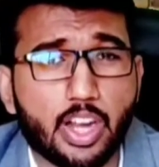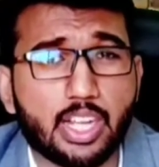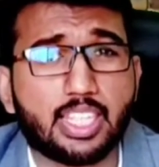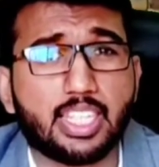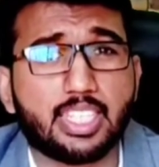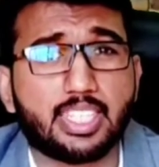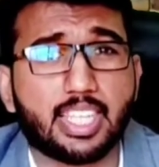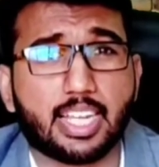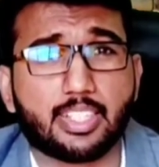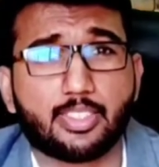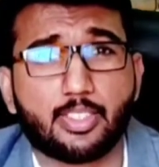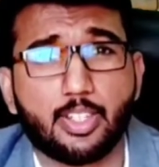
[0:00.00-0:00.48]
wealth
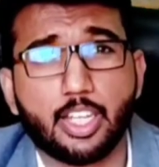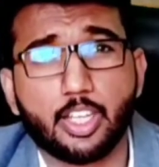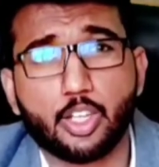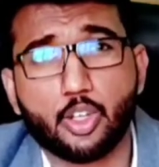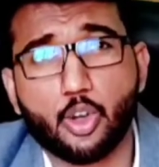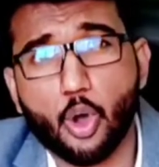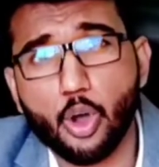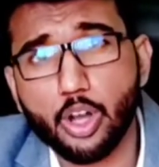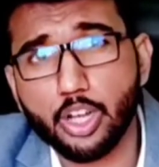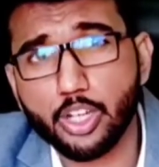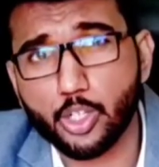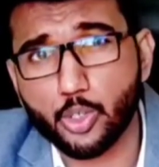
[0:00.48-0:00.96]
is actually
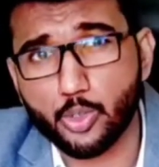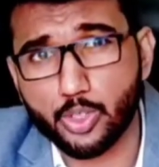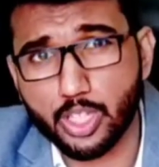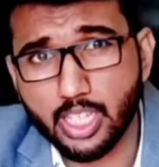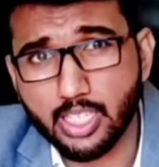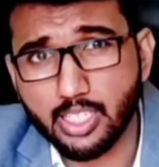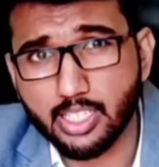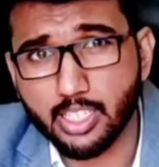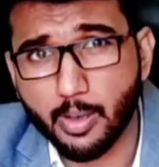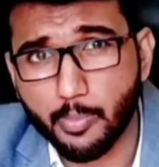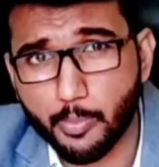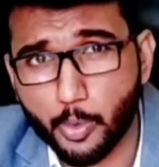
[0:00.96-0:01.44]
going to
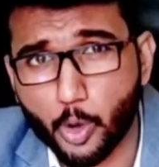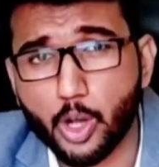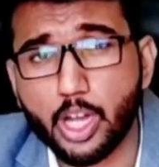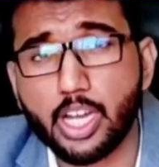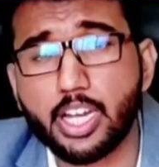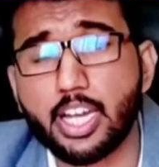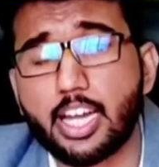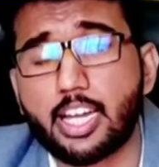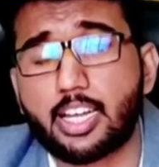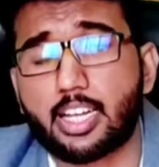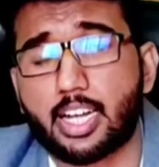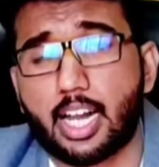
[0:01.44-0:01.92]
this
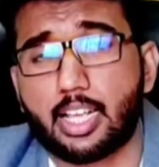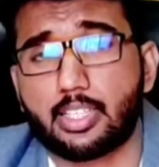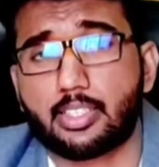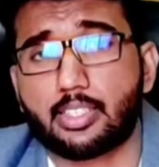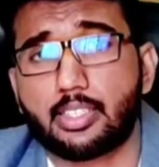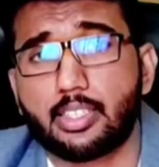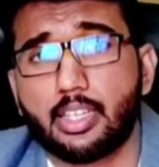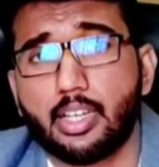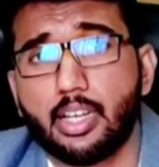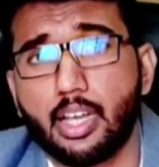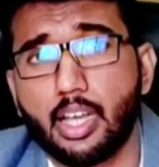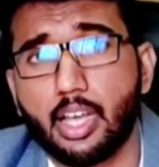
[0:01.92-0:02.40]
proletariat
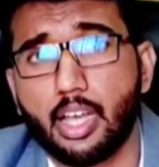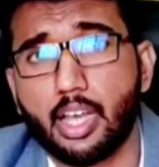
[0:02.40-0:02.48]
class.